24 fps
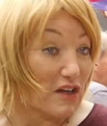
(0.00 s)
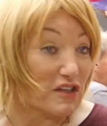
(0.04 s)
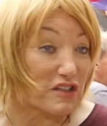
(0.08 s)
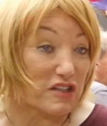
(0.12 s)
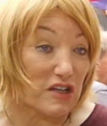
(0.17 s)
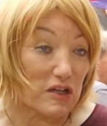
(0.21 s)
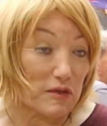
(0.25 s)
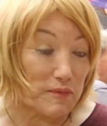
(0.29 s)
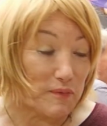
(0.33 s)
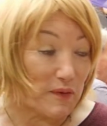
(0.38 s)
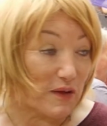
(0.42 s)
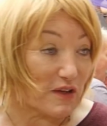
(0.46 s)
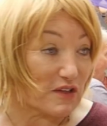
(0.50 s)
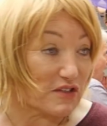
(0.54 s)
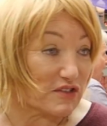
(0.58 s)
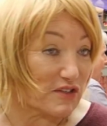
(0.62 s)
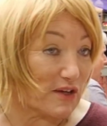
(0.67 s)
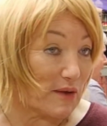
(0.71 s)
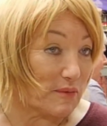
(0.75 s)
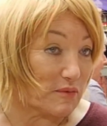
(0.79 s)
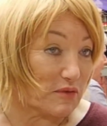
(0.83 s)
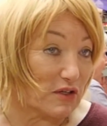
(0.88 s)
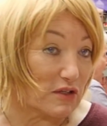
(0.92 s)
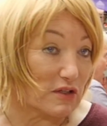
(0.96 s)
is just be
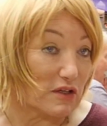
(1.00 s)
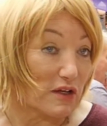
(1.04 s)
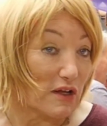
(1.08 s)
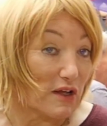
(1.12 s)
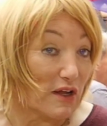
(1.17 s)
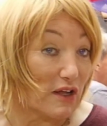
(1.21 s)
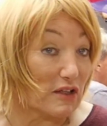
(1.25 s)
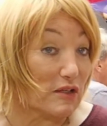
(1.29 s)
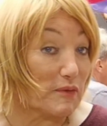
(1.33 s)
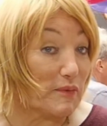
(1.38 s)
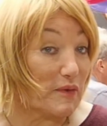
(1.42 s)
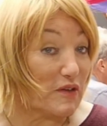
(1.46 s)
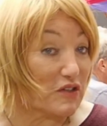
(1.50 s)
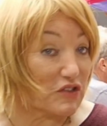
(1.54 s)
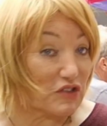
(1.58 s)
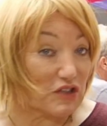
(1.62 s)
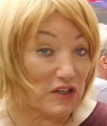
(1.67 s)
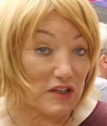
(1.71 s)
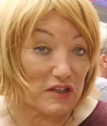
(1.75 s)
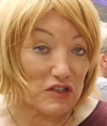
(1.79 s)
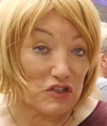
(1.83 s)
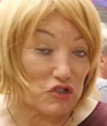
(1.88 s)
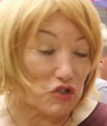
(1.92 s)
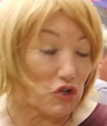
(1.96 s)
accepted and to be
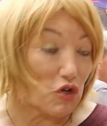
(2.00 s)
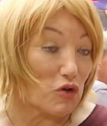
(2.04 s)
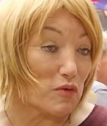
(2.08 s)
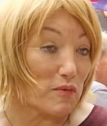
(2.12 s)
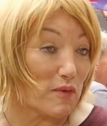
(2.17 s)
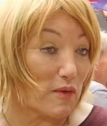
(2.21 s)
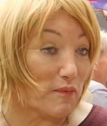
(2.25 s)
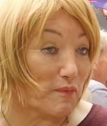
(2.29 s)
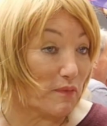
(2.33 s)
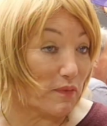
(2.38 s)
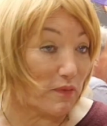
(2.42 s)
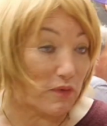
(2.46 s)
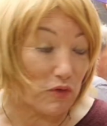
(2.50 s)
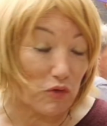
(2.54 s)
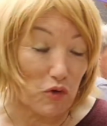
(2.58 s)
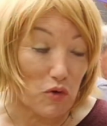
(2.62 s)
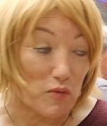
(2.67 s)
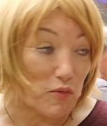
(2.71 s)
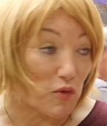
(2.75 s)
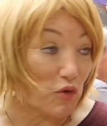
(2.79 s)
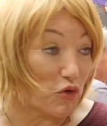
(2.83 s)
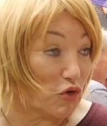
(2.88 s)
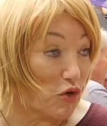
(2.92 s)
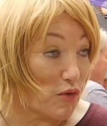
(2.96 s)
seen as human,
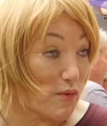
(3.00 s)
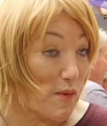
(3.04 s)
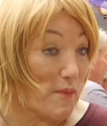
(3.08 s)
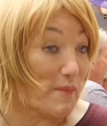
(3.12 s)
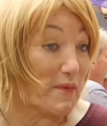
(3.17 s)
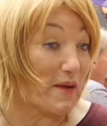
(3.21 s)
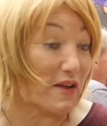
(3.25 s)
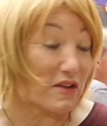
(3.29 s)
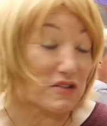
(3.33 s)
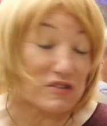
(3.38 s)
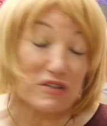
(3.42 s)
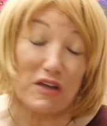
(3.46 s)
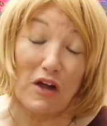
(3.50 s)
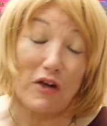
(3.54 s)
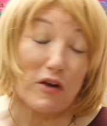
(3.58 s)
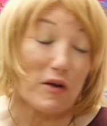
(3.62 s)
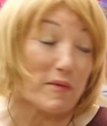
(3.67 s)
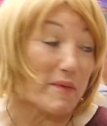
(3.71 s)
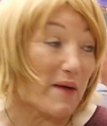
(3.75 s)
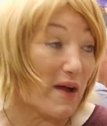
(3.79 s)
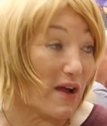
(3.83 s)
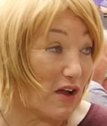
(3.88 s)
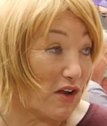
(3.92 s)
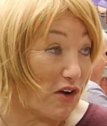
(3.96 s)
normal human beings going
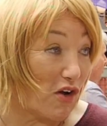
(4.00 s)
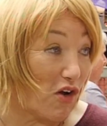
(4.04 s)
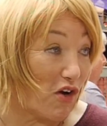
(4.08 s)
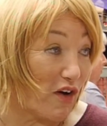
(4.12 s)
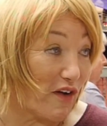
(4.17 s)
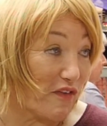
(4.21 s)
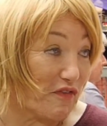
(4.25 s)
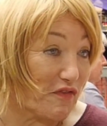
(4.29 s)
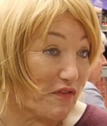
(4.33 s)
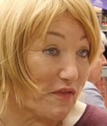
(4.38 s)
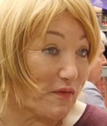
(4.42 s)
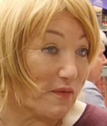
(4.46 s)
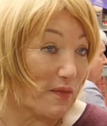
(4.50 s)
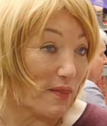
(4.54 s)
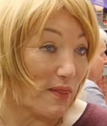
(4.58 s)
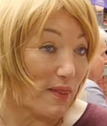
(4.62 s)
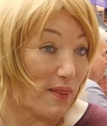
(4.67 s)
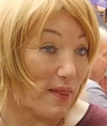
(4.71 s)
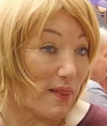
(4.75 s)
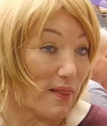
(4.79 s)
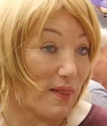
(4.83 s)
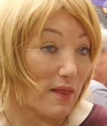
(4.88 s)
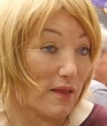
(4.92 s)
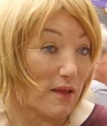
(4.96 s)
about our life.
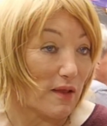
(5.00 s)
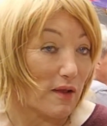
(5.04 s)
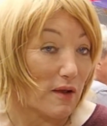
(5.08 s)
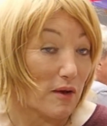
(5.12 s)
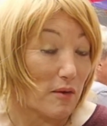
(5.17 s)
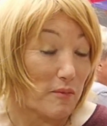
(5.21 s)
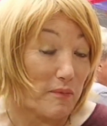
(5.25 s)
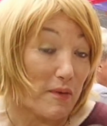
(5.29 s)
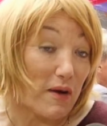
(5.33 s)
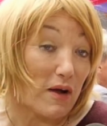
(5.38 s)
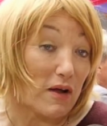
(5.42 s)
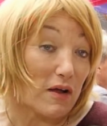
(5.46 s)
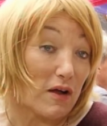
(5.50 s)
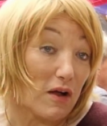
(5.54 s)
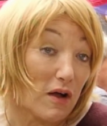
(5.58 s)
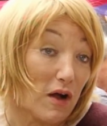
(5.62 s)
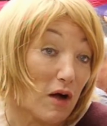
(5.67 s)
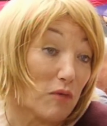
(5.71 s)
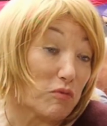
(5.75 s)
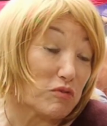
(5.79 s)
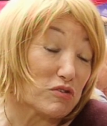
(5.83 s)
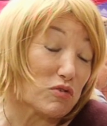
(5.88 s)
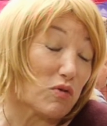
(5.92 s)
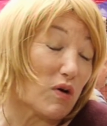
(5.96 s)
But
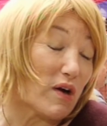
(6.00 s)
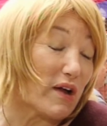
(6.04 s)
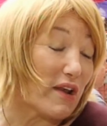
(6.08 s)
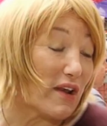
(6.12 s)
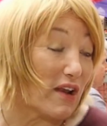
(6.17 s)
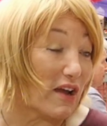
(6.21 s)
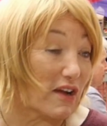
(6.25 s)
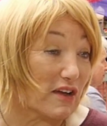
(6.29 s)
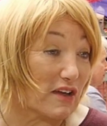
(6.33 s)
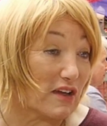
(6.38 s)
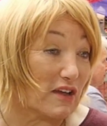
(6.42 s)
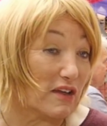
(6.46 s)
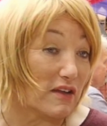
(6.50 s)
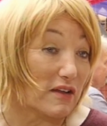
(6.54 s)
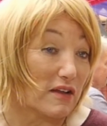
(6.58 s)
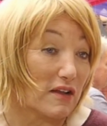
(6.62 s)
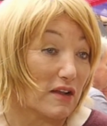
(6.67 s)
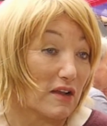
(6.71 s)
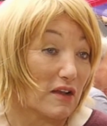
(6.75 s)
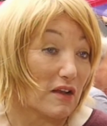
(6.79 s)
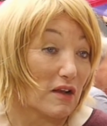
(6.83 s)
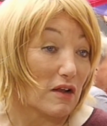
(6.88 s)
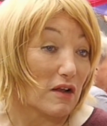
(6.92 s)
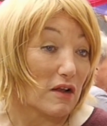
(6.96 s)
I was quite lucky.
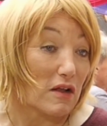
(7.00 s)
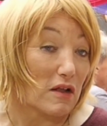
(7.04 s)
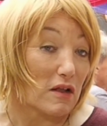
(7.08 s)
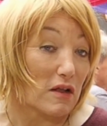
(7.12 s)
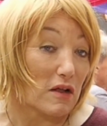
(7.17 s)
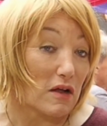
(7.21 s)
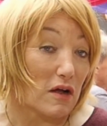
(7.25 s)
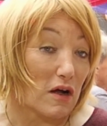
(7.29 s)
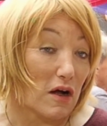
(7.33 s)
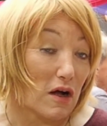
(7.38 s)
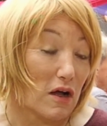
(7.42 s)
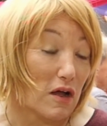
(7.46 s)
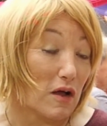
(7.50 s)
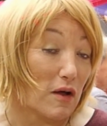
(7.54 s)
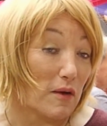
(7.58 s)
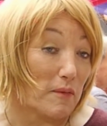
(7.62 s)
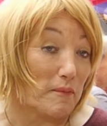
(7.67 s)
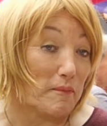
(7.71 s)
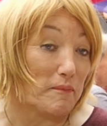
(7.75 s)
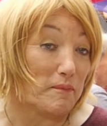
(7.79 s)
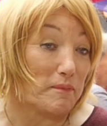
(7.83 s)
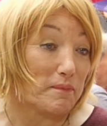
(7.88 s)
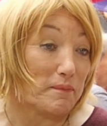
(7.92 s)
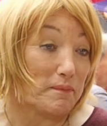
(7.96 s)

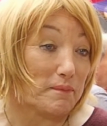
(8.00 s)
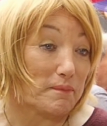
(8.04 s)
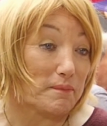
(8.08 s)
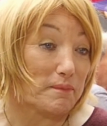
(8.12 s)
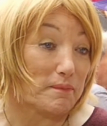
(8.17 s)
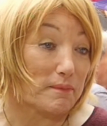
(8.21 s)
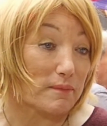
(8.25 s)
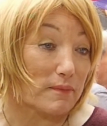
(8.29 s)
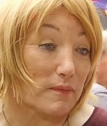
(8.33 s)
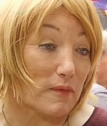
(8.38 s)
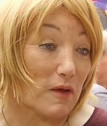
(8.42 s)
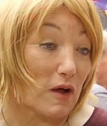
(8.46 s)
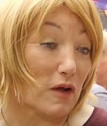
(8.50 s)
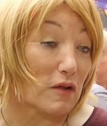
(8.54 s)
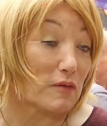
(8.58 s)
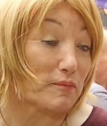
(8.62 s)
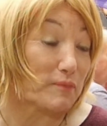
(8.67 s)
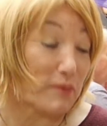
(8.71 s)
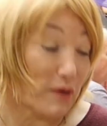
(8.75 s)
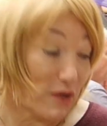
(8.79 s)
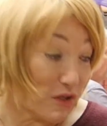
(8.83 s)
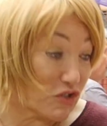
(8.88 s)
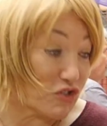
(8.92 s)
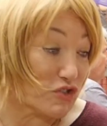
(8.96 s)
Um,
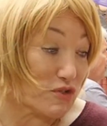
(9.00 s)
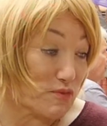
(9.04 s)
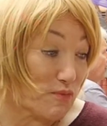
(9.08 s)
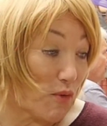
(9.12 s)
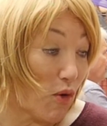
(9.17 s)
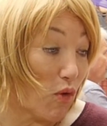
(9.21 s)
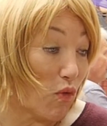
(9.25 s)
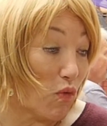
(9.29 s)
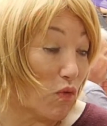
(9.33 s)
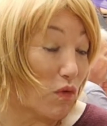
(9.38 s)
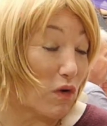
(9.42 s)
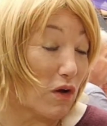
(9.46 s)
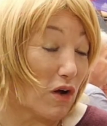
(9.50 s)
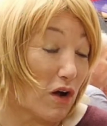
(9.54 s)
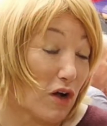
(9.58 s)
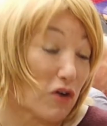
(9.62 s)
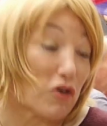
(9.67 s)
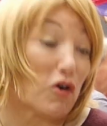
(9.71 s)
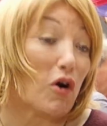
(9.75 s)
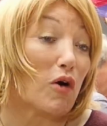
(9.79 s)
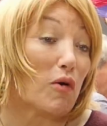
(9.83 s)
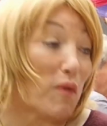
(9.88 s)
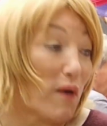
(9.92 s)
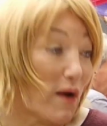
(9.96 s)
being small, I
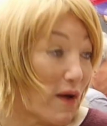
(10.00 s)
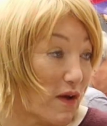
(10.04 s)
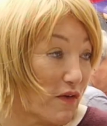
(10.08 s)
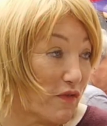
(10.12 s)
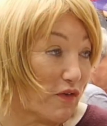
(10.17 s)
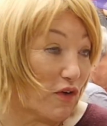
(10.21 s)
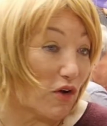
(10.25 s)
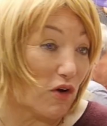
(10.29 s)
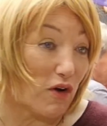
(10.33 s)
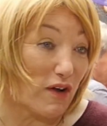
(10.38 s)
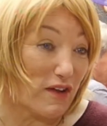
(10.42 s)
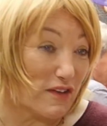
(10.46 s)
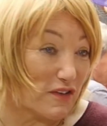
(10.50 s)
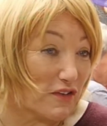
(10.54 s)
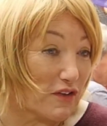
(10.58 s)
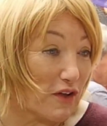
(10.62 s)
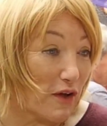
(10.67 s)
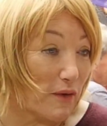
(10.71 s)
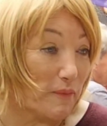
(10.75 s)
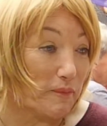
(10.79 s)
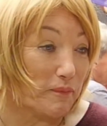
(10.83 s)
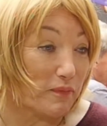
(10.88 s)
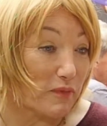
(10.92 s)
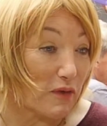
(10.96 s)
got away with a lot, and
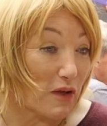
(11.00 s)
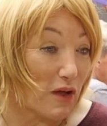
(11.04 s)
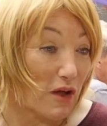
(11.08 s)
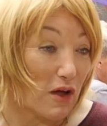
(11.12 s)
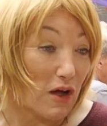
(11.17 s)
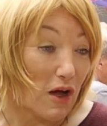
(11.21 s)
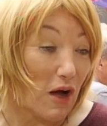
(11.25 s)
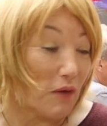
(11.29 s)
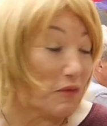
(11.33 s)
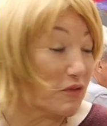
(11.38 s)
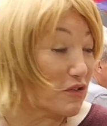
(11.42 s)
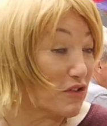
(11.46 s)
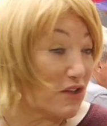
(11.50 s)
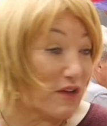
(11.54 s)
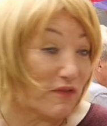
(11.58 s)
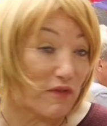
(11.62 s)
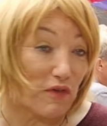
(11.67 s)
um, I was